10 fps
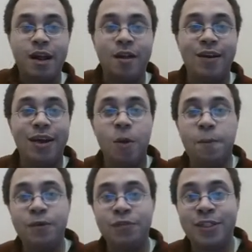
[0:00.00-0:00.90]
All right, I hope you
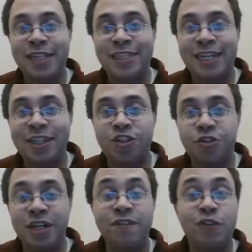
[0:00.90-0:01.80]
enjoyed today's lecture.
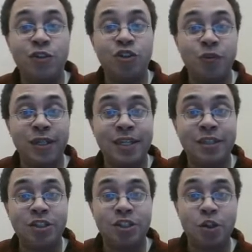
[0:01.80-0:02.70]
If you enjoyed it,
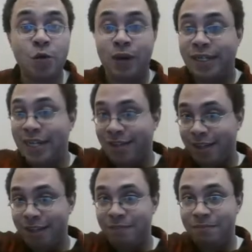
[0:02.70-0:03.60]
just go right down
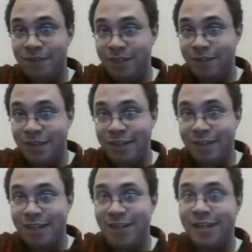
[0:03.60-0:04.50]
there, see right down
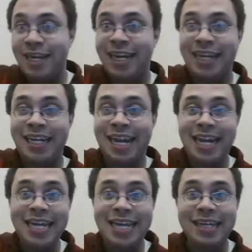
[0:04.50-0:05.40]
there, hit
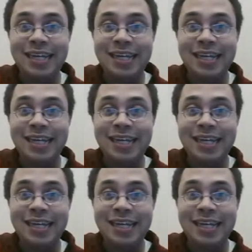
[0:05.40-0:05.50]
like,